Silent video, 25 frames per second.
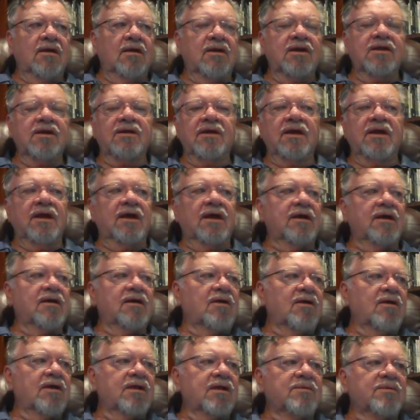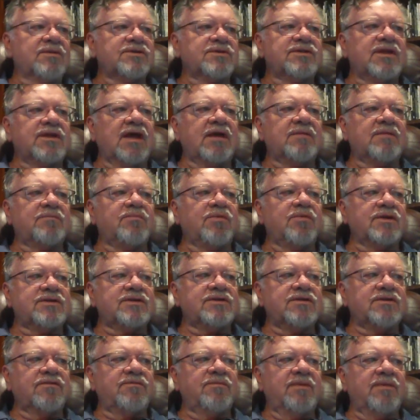Harding was not
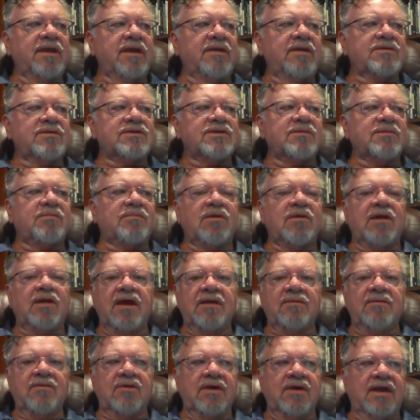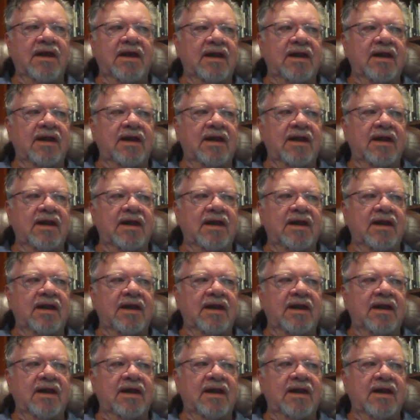impressive, but he was a pliable